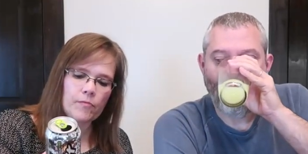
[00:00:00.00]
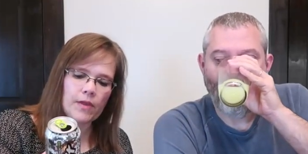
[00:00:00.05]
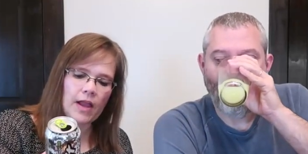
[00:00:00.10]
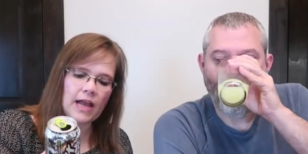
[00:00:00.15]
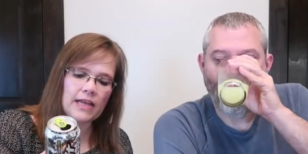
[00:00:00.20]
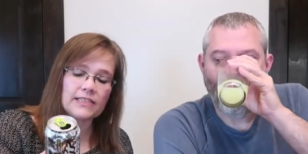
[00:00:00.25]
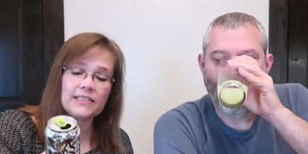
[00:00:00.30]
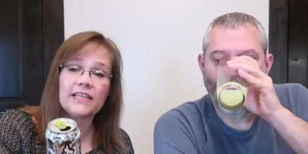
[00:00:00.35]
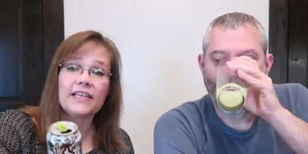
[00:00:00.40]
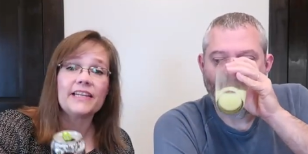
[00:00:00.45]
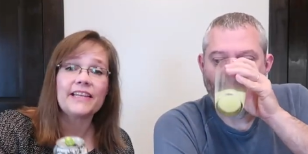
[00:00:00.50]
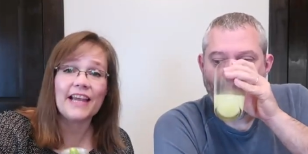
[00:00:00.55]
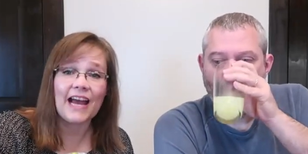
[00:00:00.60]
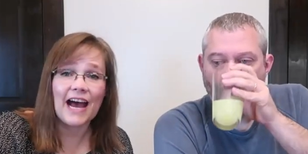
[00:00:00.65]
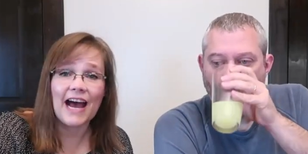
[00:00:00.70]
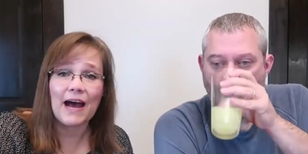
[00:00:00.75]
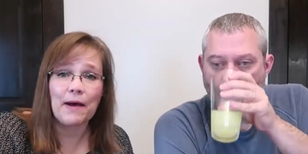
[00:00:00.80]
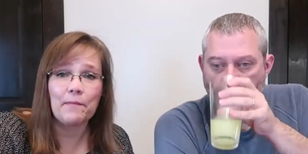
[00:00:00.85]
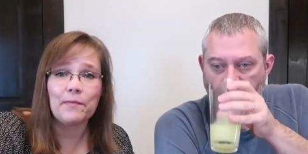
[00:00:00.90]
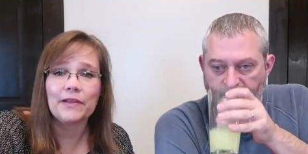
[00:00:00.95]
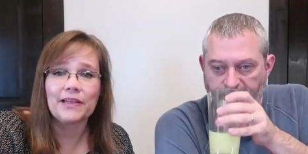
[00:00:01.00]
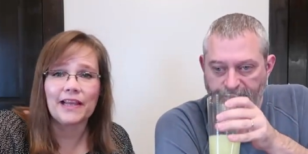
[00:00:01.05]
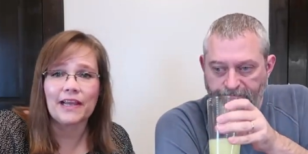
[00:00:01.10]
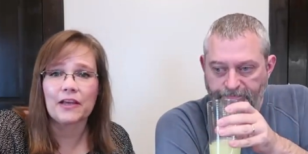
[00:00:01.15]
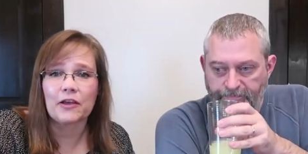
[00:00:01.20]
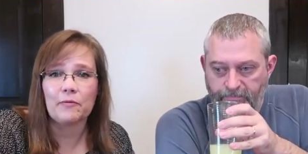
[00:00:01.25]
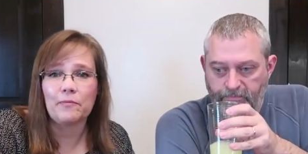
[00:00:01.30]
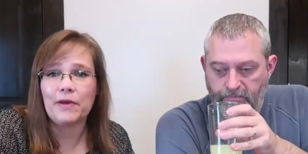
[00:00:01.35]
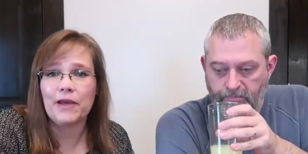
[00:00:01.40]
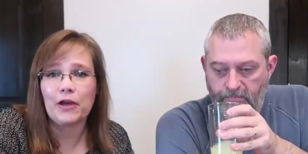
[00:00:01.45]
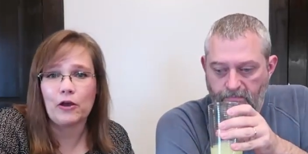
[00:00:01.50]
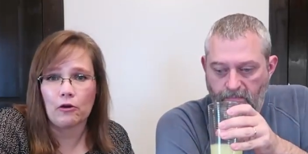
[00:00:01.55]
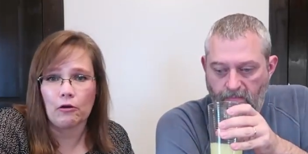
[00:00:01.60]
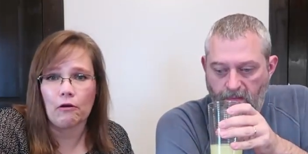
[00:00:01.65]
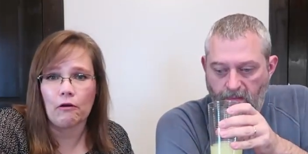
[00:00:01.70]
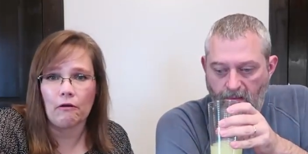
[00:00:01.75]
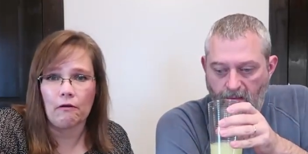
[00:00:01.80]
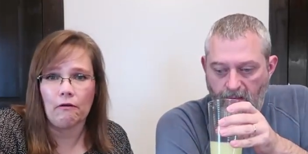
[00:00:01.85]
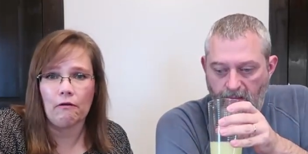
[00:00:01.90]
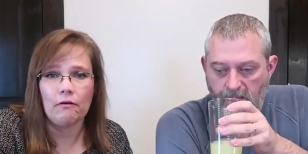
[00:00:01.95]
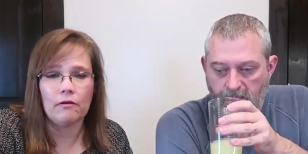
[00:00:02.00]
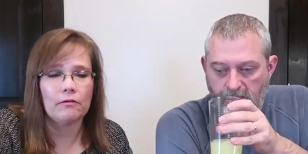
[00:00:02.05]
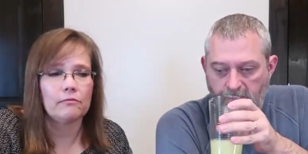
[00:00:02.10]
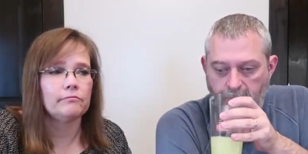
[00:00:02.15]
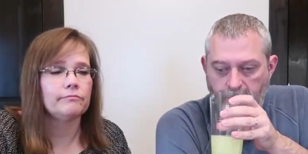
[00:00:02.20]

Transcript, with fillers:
Speaker 1: I said guy, but that could be a girl.